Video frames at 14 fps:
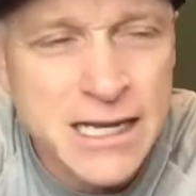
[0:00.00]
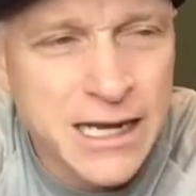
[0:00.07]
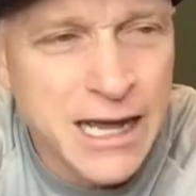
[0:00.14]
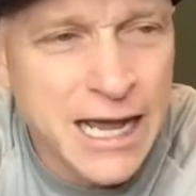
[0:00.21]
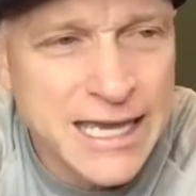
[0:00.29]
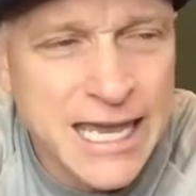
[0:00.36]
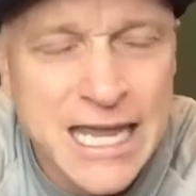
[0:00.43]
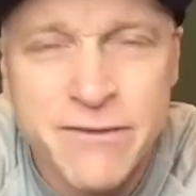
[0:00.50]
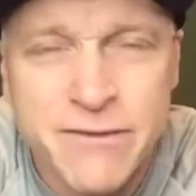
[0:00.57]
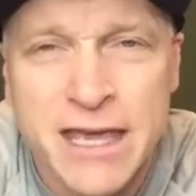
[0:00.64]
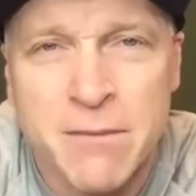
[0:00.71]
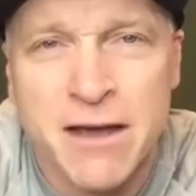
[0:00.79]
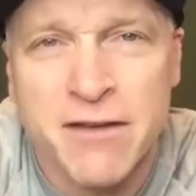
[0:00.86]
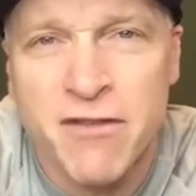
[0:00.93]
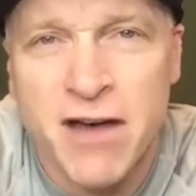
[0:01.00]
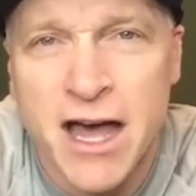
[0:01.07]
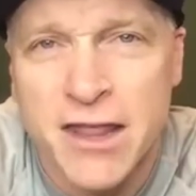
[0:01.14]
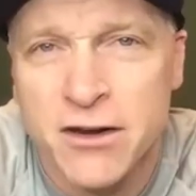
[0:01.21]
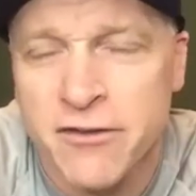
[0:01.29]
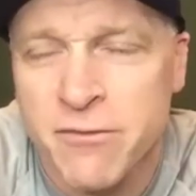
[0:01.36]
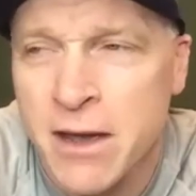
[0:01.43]
I, I can't even get my
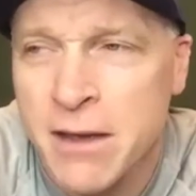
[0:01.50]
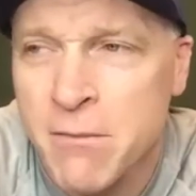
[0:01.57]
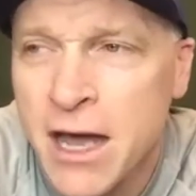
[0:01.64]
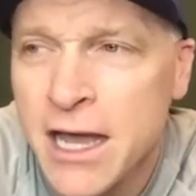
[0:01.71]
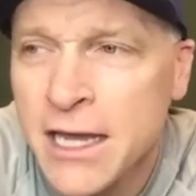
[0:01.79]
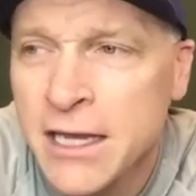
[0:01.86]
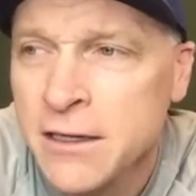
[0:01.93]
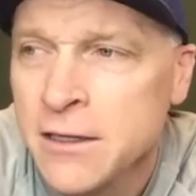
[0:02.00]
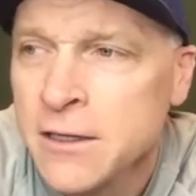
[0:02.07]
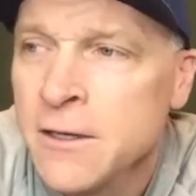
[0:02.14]
father off my mind.